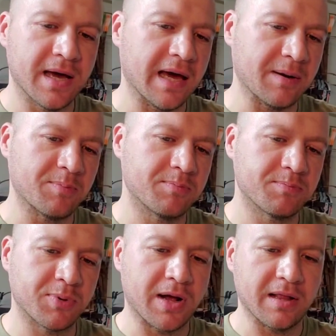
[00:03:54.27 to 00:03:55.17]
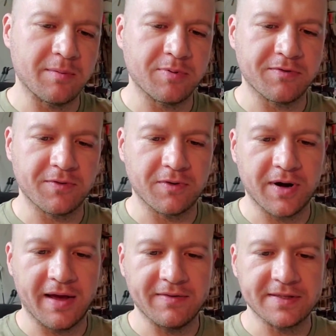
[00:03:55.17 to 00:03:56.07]
I'd probably preferred
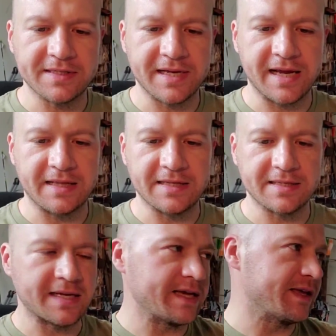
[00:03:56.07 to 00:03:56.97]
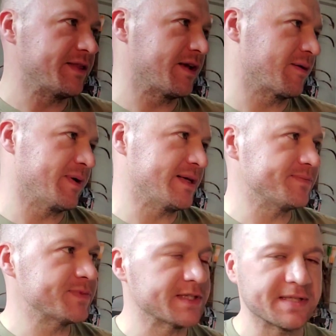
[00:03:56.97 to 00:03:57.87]
having stainless in there, but
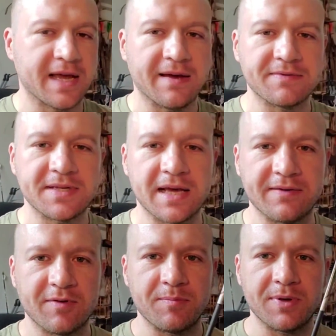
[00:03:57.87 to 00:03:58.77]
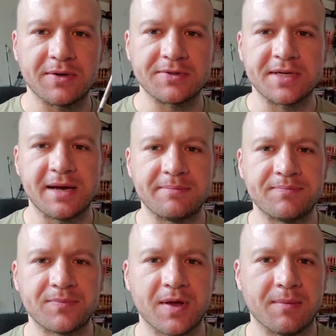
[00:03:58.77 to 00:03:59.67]
since I have 10 of them built
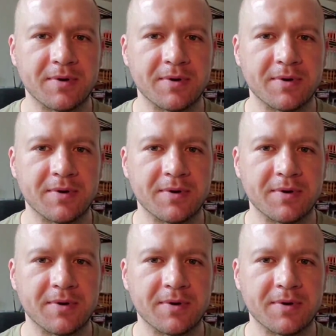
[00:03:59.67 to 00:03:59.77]
up, I'm